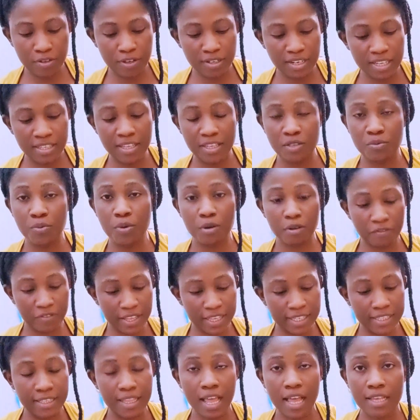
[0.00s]
So this is one of
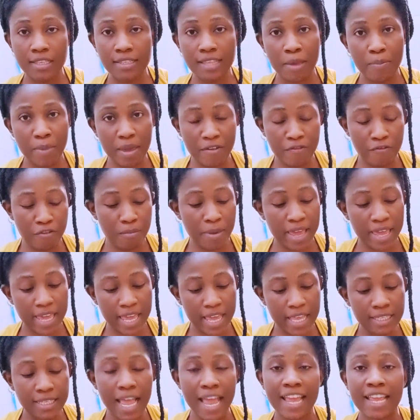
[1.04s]
the snacks I make for my
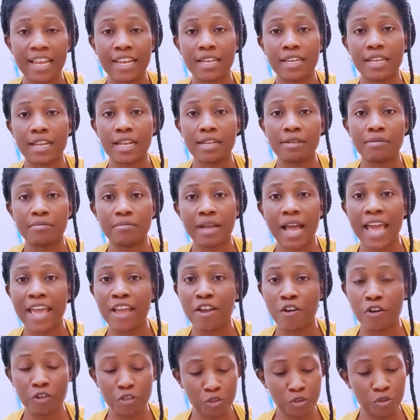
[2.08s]
kids, and
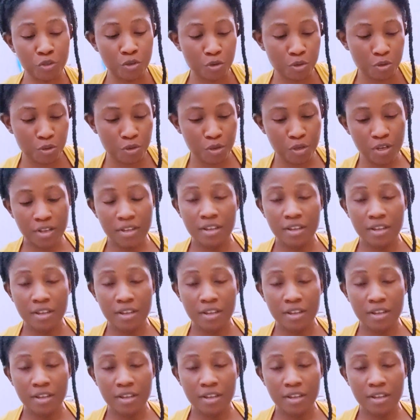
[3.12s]
I also